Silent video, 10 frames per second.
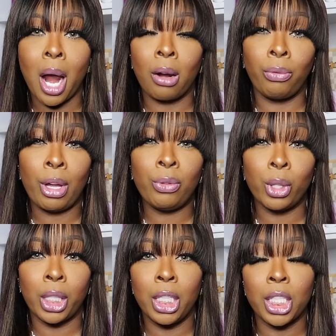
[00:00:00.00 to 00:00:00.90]
our
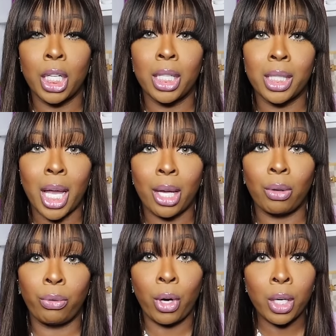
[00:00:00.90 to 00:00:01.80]
favorite niche and
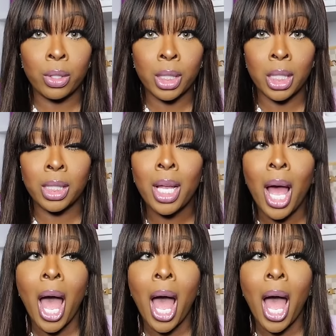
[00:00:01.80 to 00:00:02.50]
designer fragrances.